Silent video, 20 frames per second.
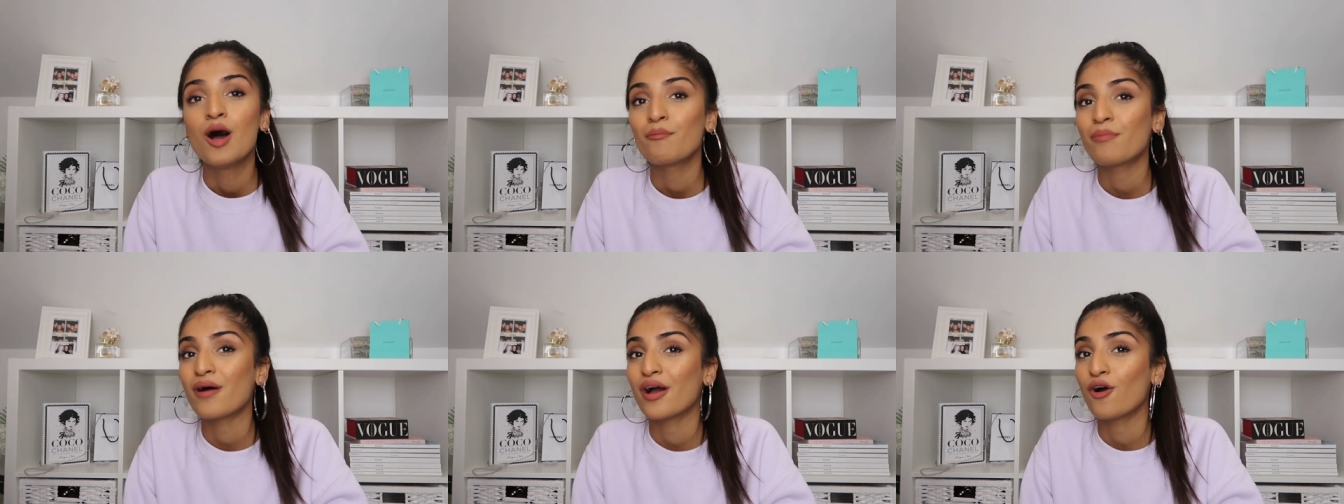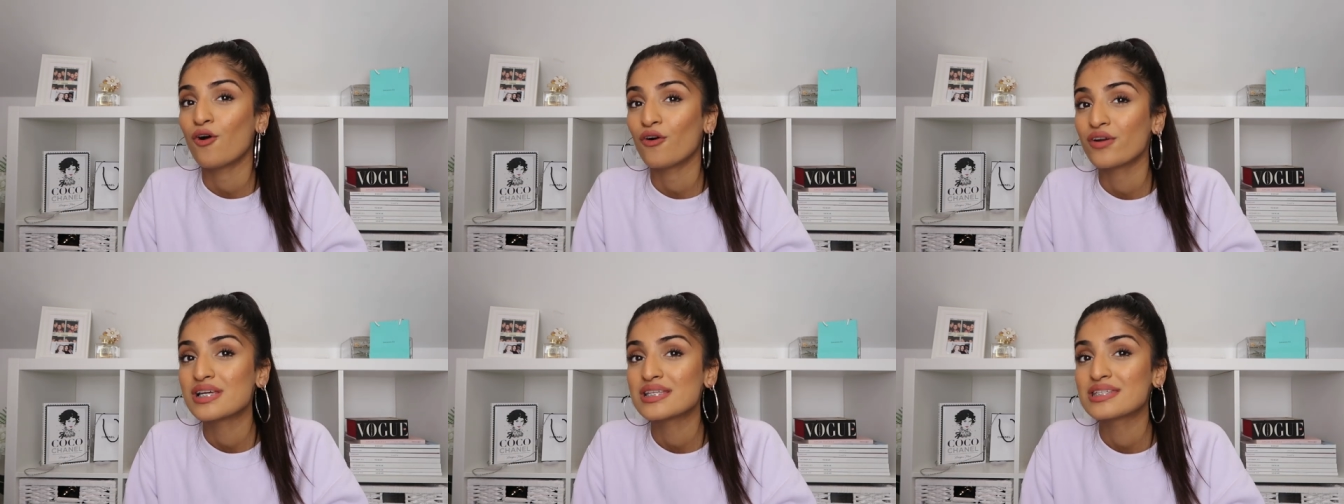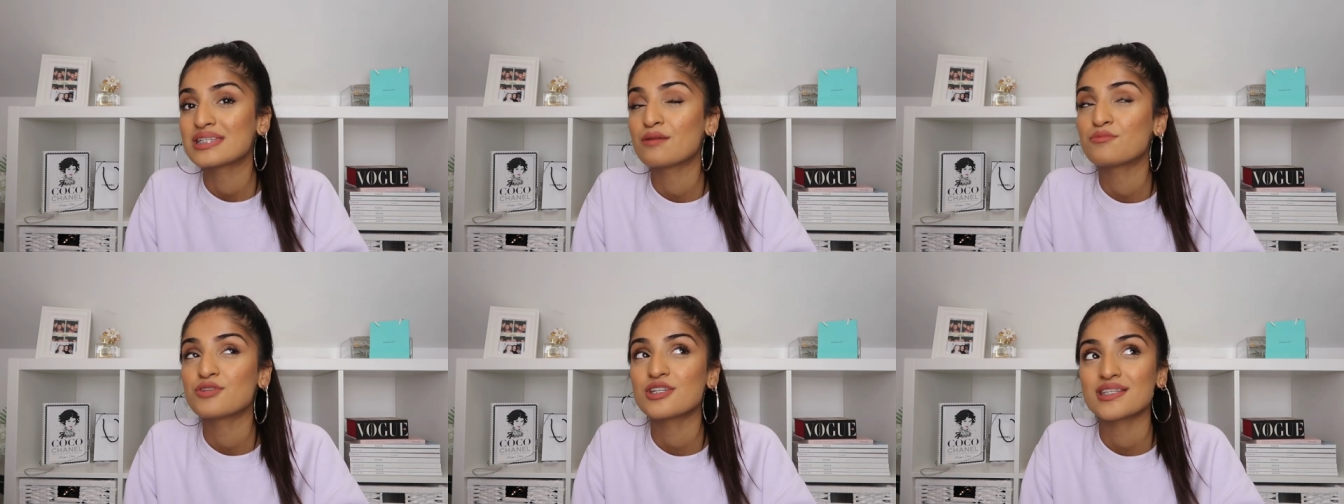But
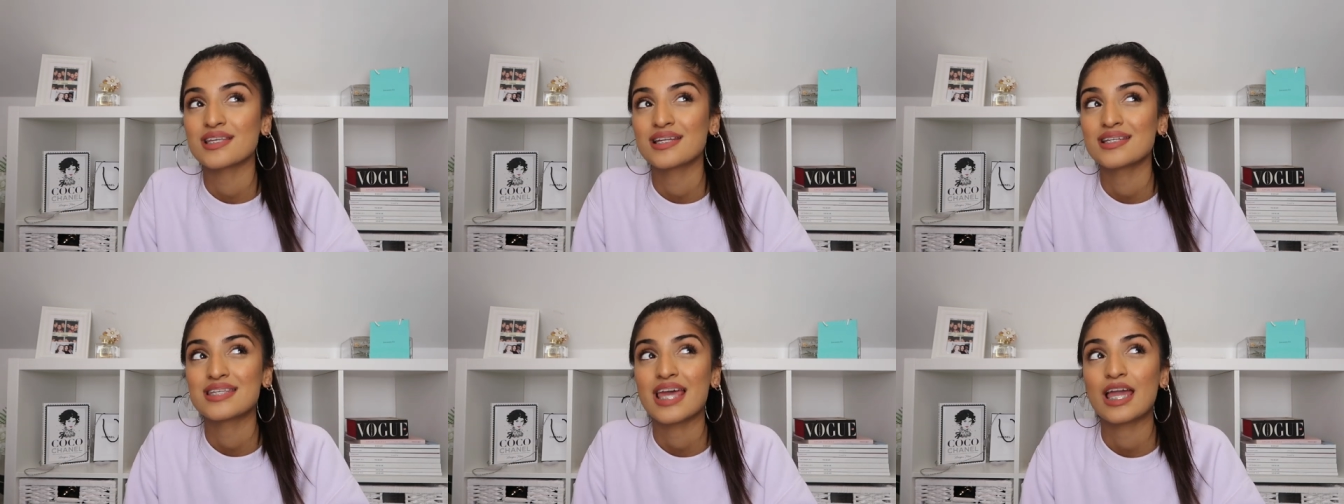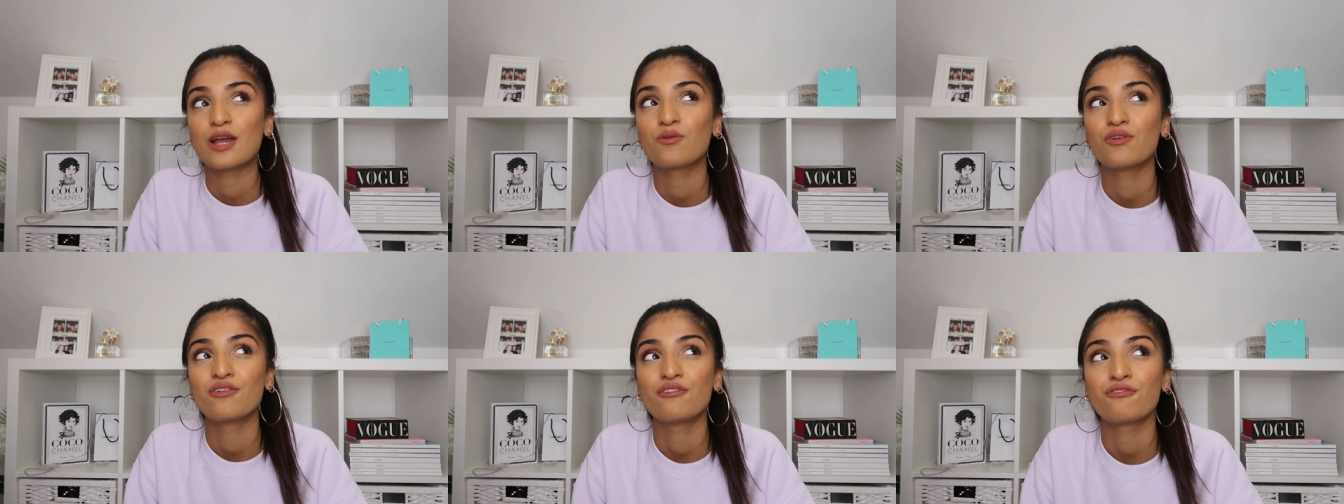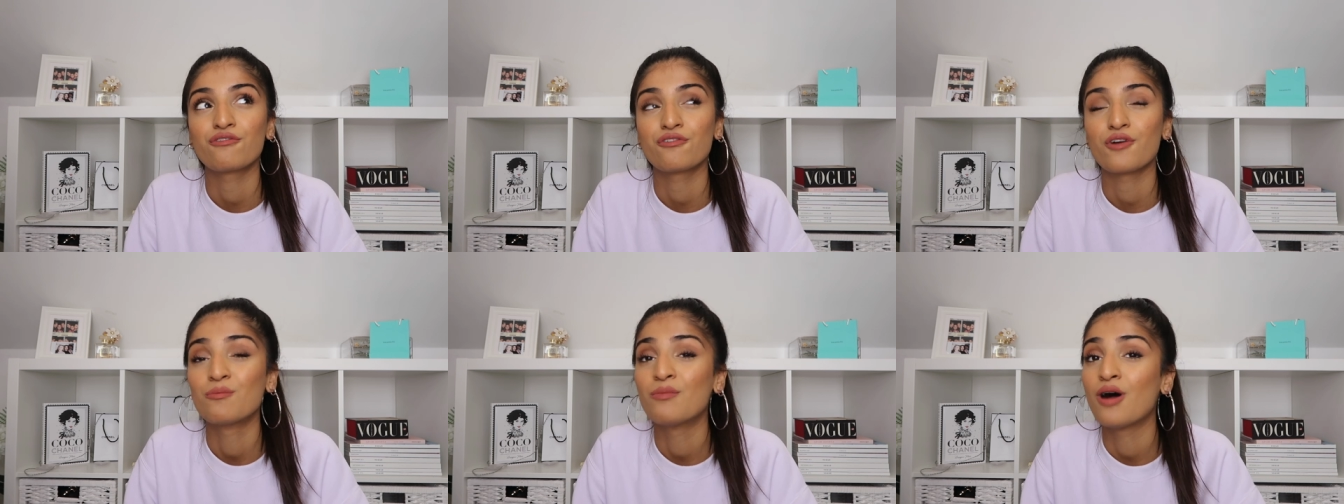honestly, I'm just going to take one
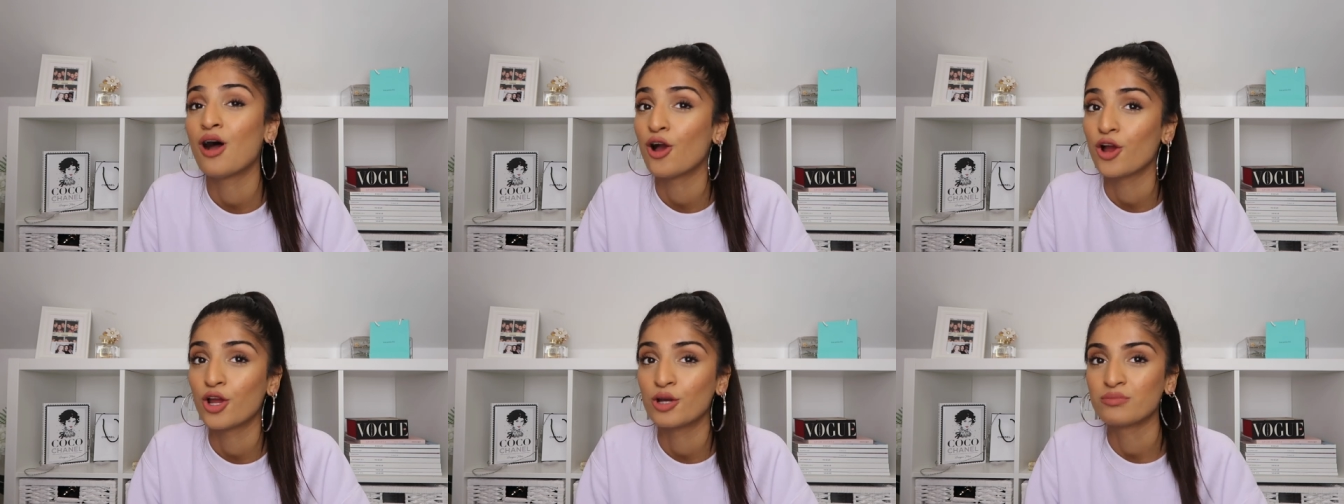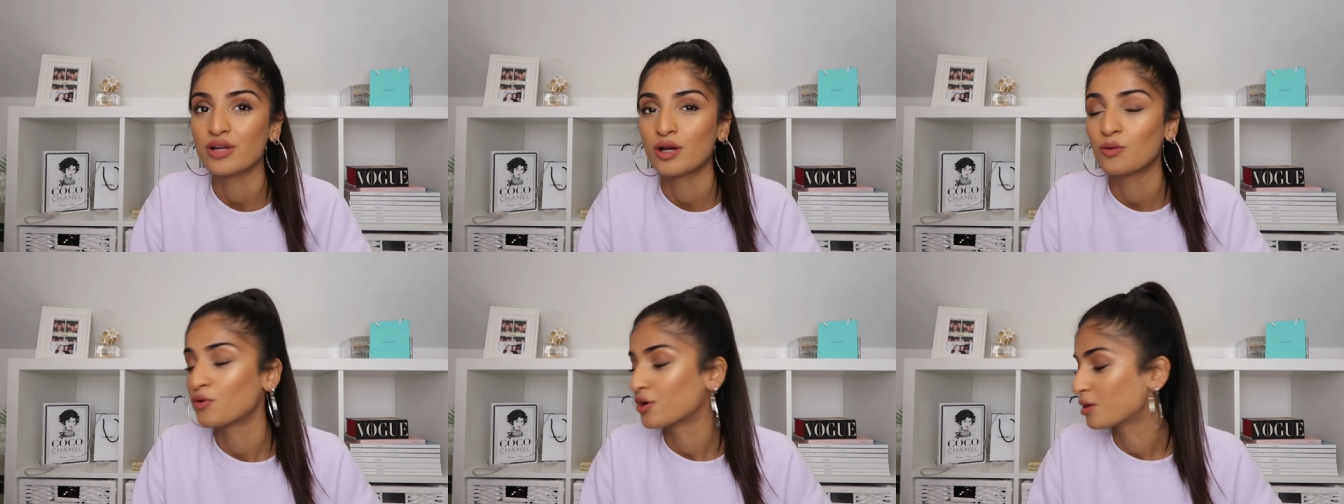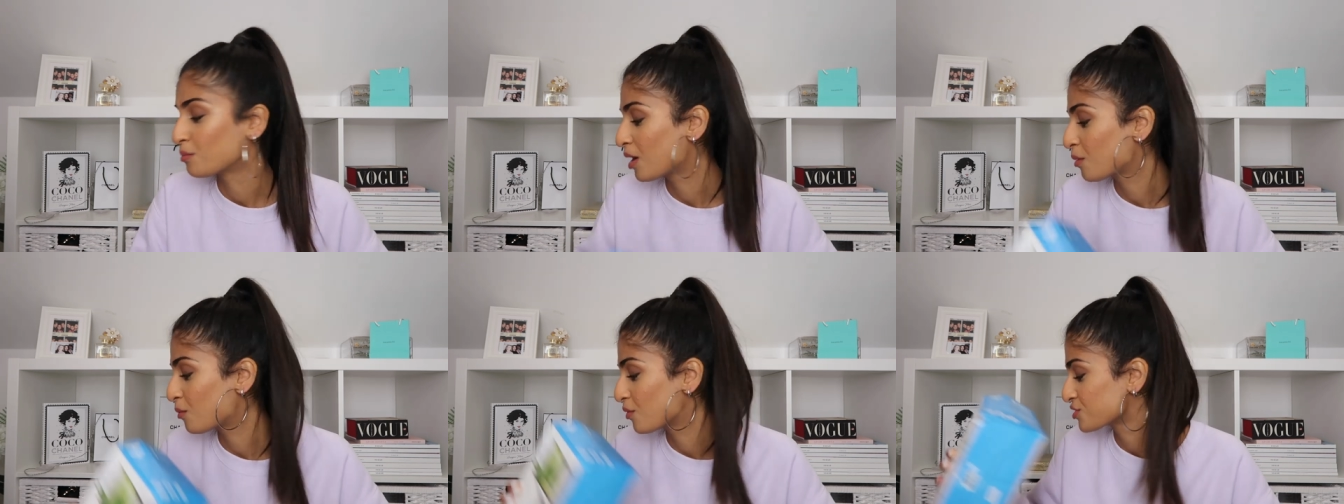from home, like
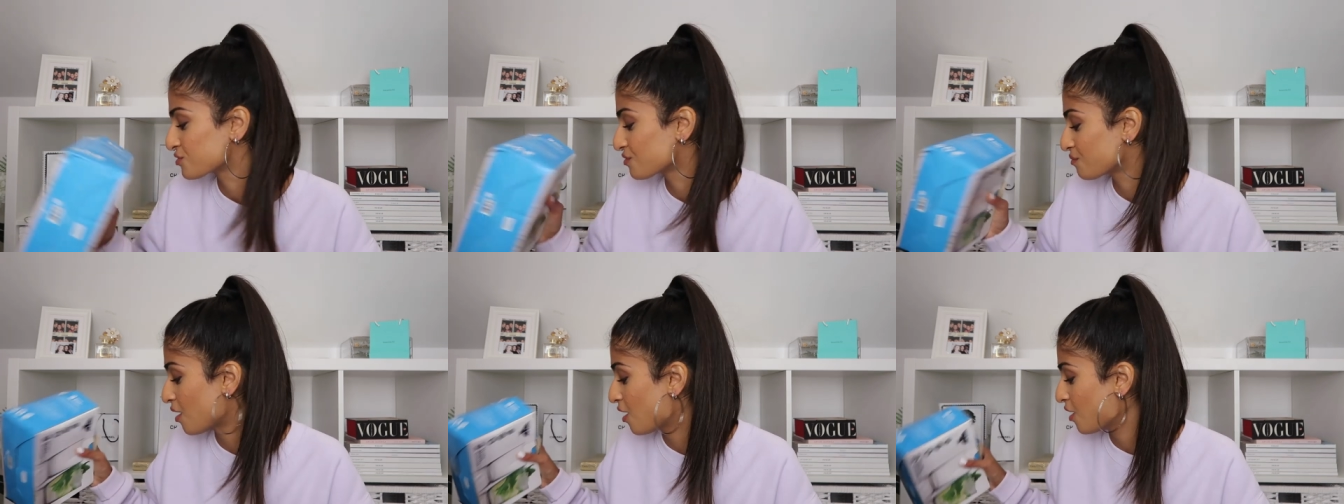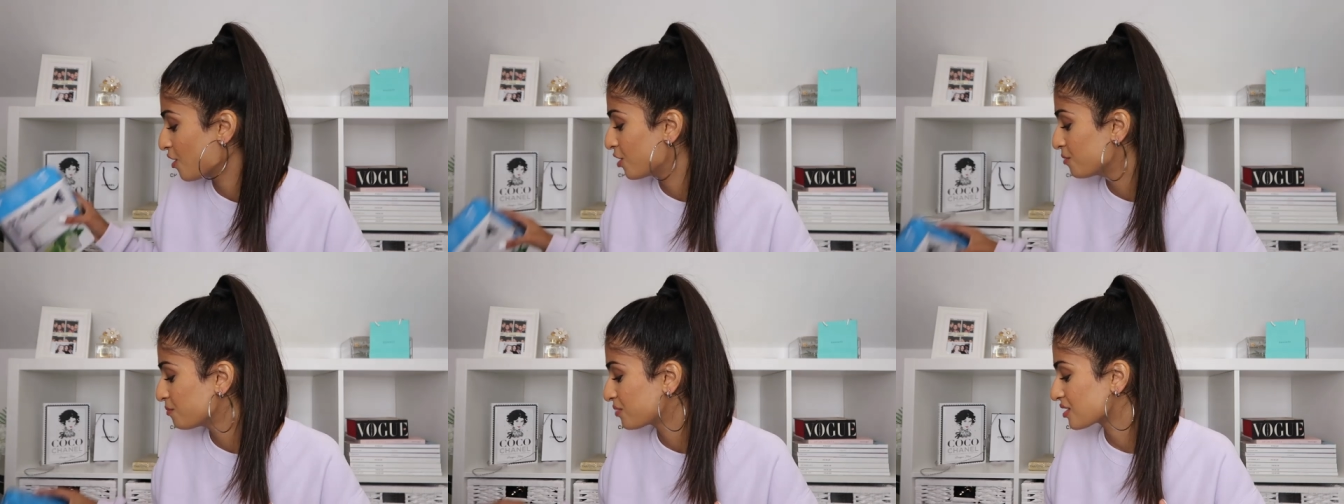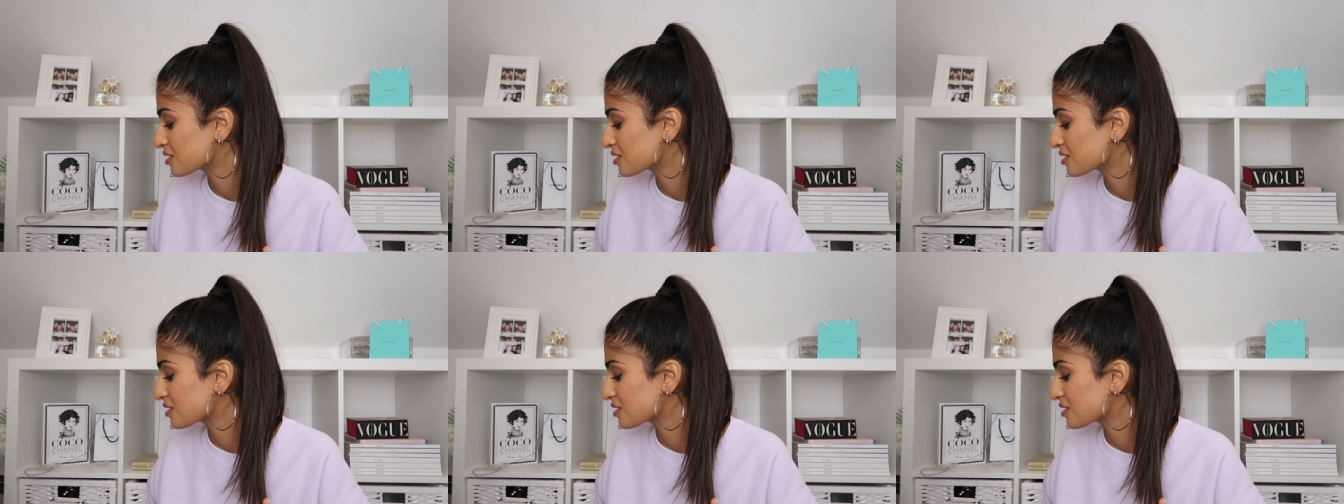one of my ones from home,